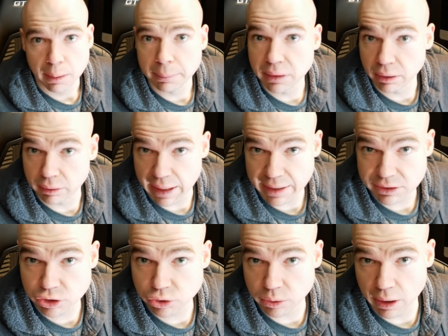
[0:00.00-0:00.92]
The last
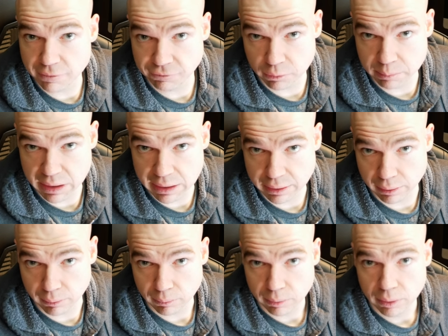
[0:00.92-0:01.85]
straw for me,
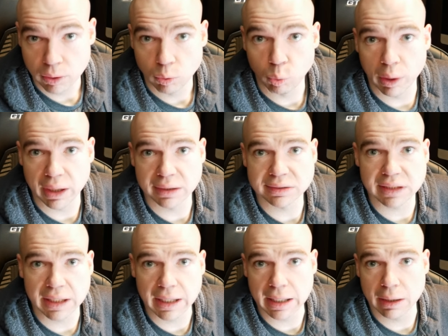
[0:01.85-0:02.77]
though, was
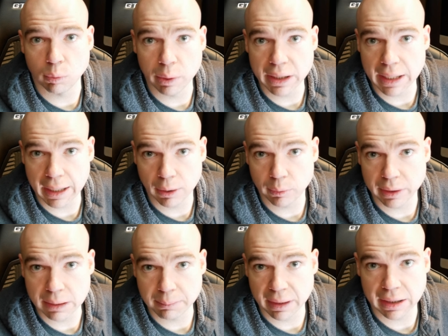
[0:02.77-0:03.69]
it went out
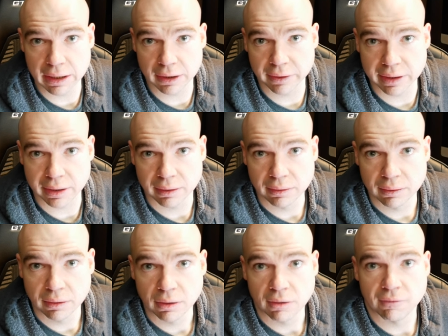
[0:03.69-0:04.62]
in my area
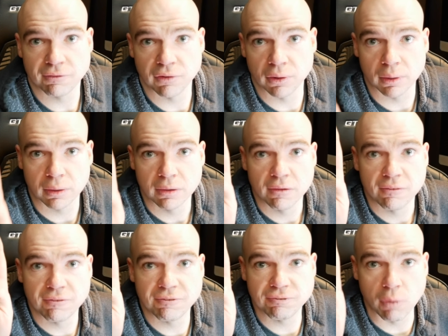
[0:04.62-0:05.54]
for
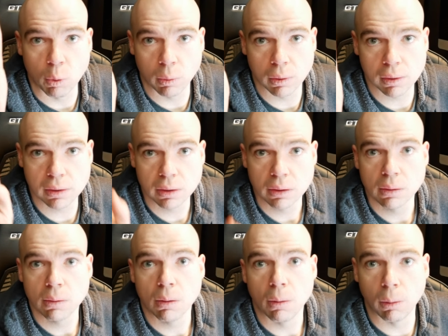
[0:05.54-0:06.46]
four
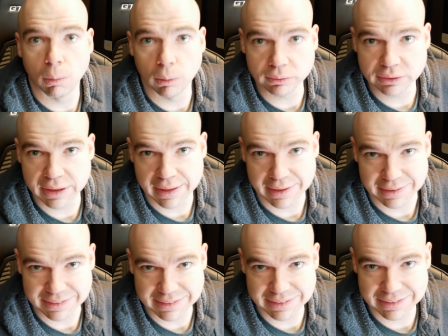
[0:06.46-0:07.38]
whole
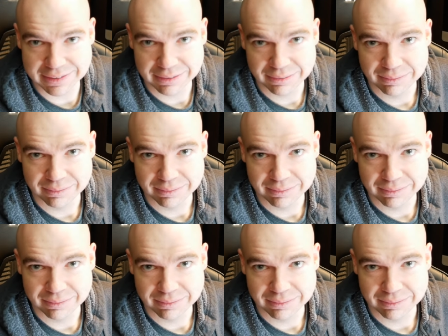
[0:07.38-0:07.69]
days.